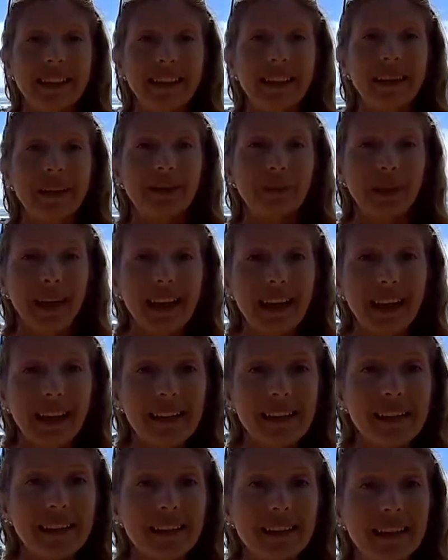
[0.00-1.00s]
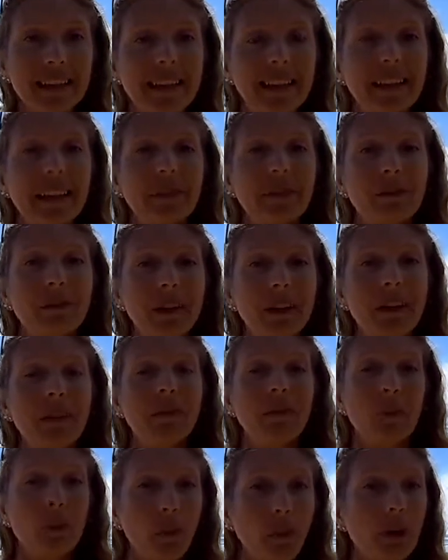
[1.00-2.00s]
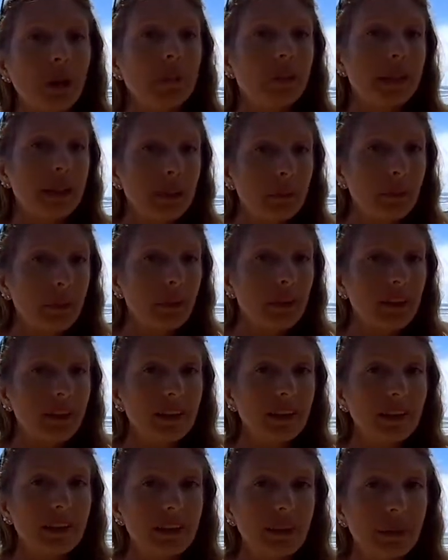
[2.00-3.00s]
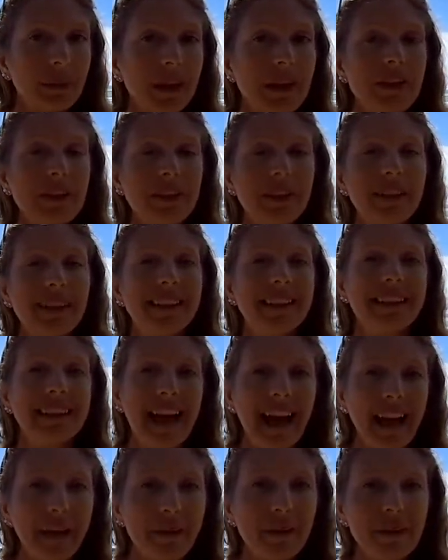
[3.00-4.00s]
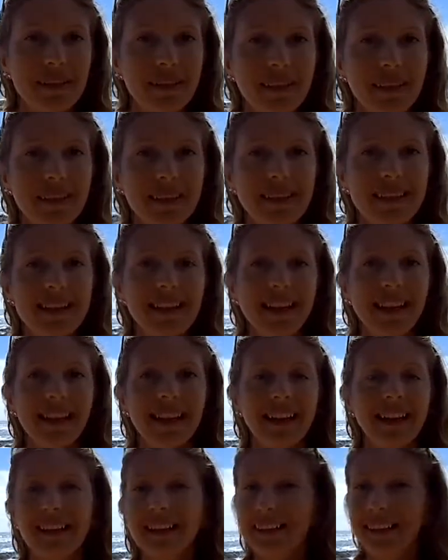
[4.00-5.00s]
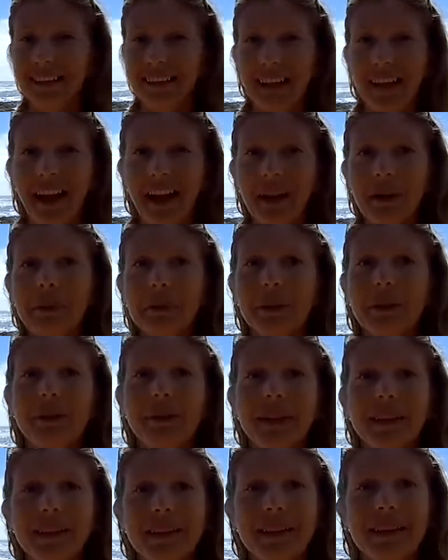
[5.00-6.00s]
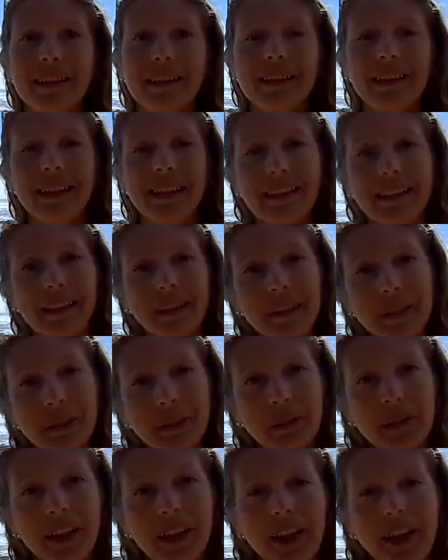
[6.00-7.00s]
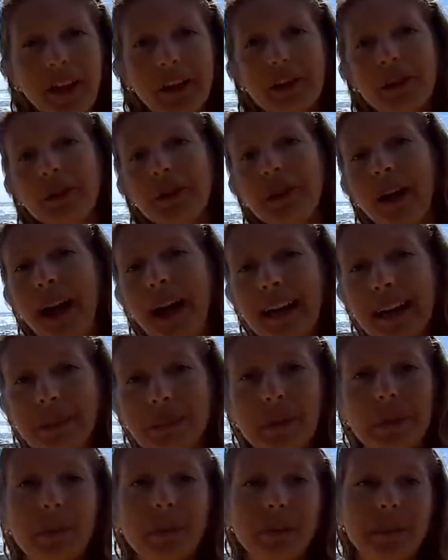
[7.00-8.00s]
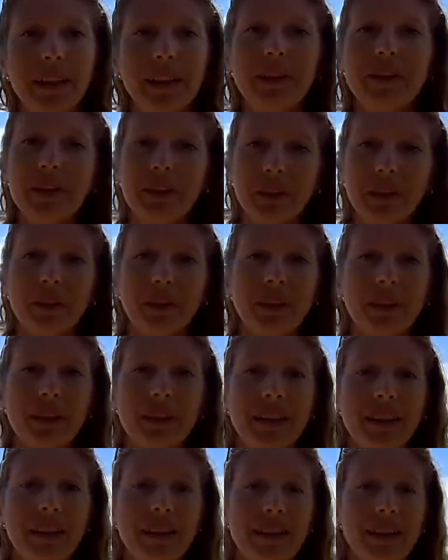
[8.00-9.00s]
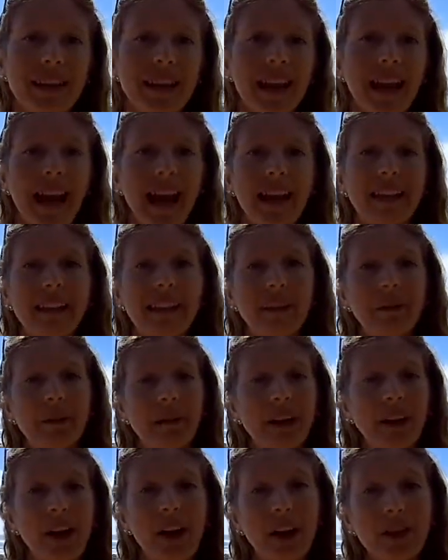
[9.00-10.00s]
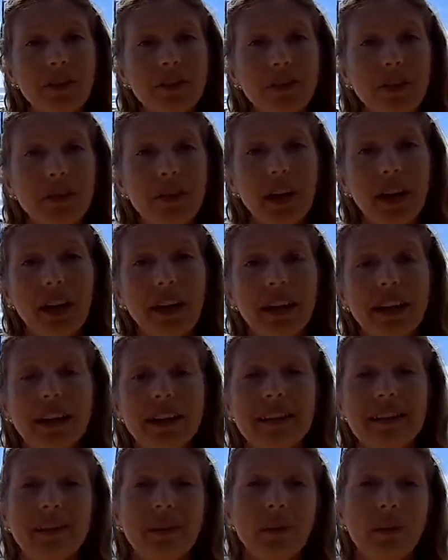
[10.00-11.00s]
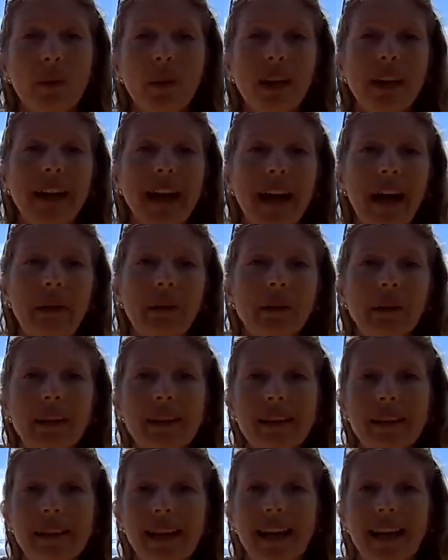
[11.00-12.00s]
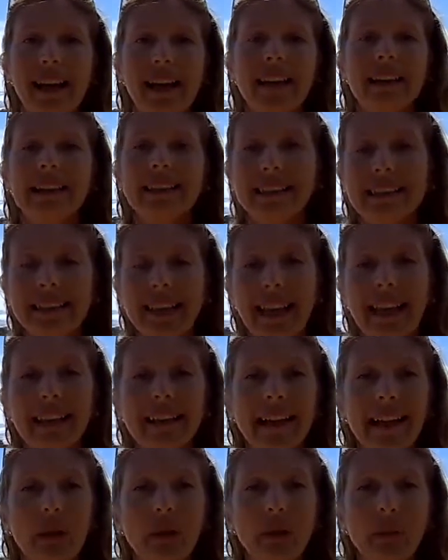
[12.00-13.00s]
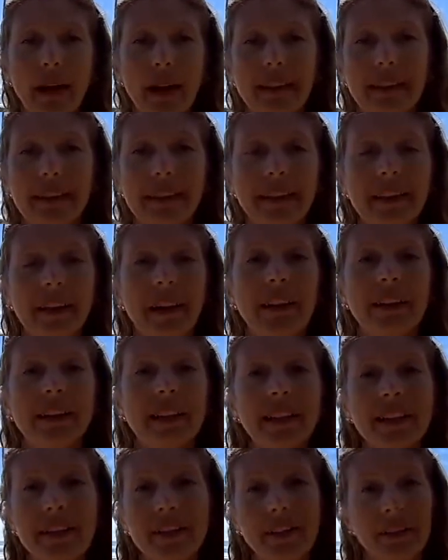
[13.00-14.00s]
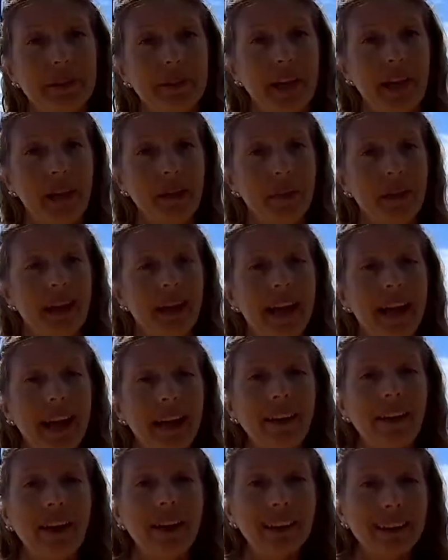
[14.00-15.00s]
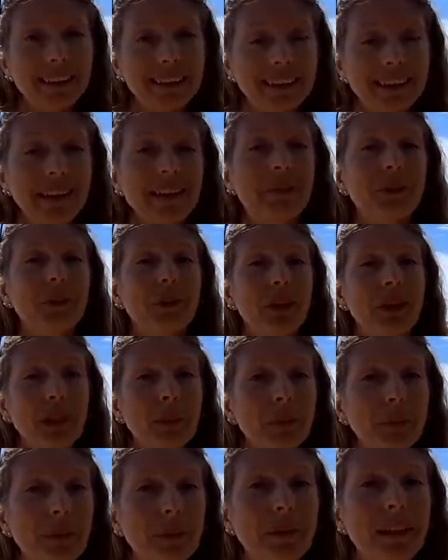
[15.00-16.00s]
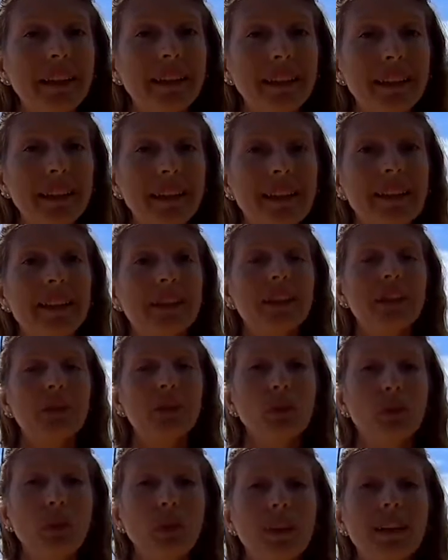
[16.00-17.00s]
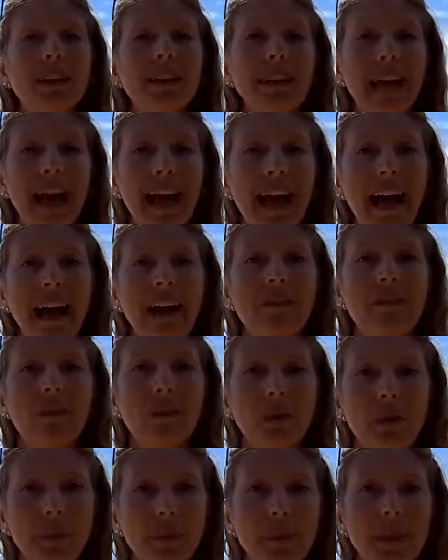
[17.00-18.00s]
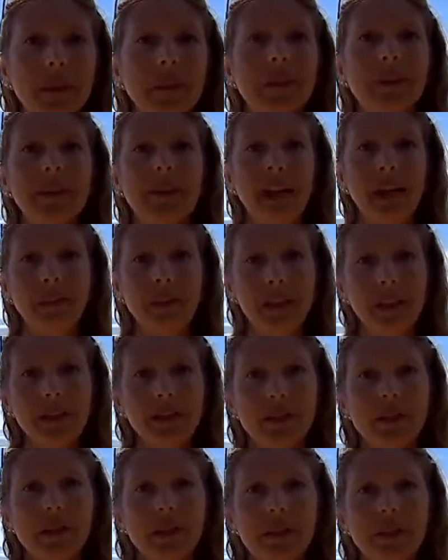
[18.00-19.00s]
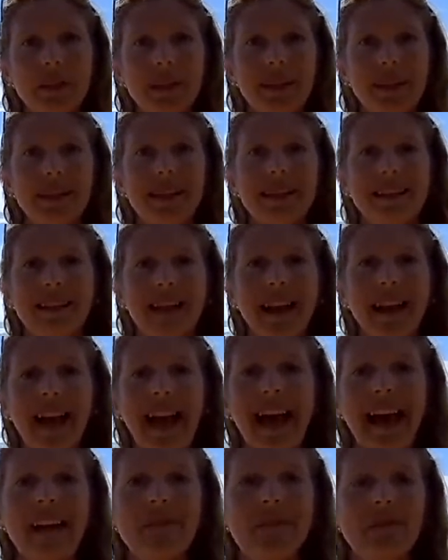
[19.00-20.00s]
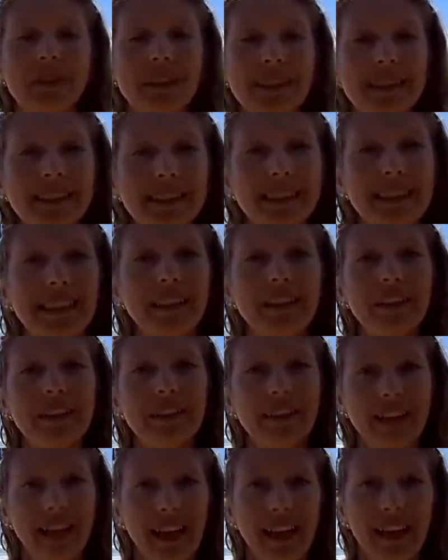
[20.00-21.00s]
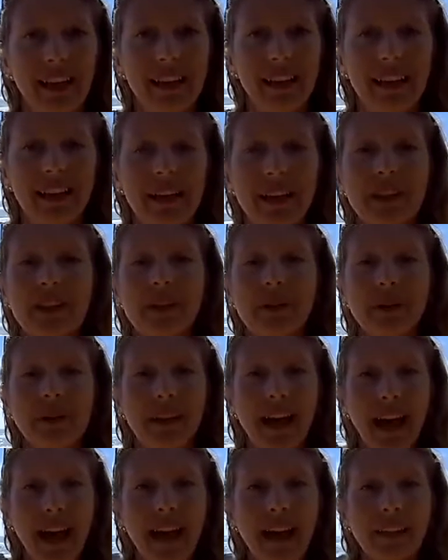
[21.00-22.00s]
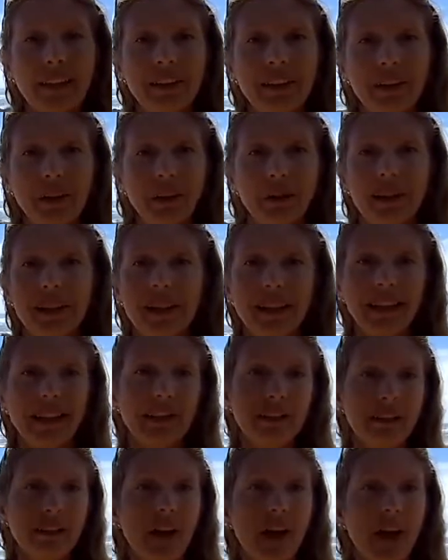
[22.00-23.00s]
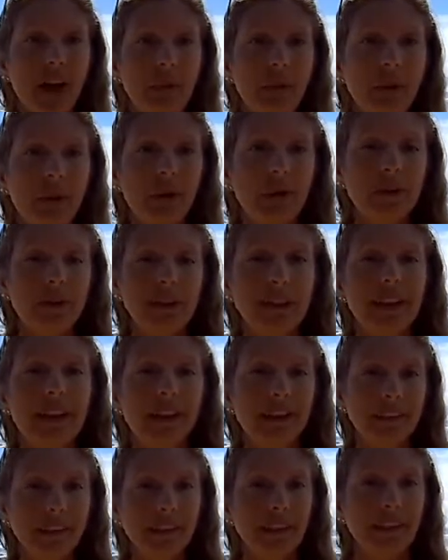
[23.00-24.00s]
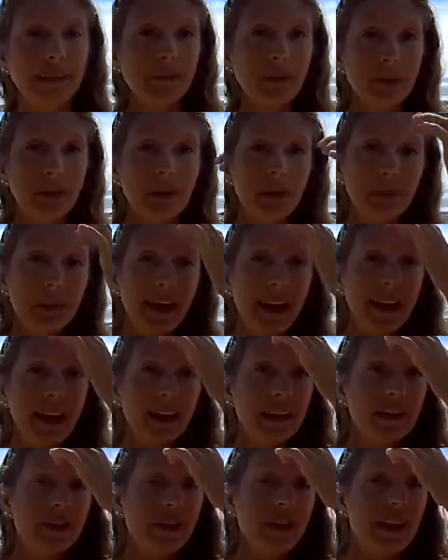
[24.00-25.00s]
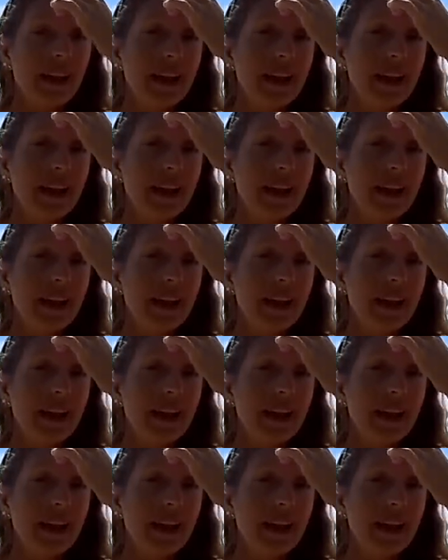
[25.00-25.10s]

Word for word: getting ranked, getting in front of more people, you know, into the thousands is going to help your business. And that's how you attract people into your business. And then what I also share is the one hour a day scale out method on Instagram. And honestly, if you implement this, you will have more people coming into your business every single day. So that, you know, getting into top posts, getting on the Explorer page,